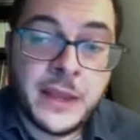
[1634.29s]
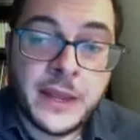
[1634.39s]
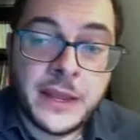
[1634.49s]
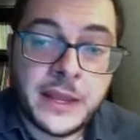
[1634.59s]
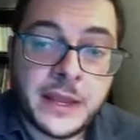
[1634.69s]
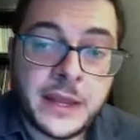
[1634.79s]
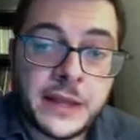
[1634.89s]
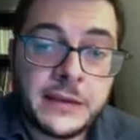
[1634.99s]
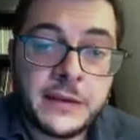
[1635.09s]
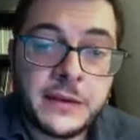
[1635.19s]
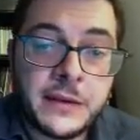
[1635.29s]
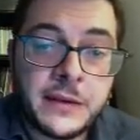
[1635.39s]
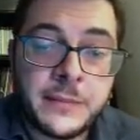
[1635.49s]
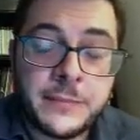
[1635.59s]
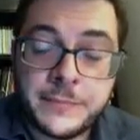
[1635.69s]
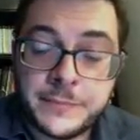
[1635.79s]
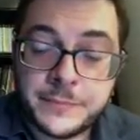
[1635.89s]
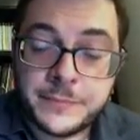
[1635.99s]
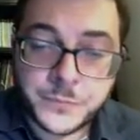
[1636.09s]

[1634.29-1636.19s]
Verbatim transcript: and um,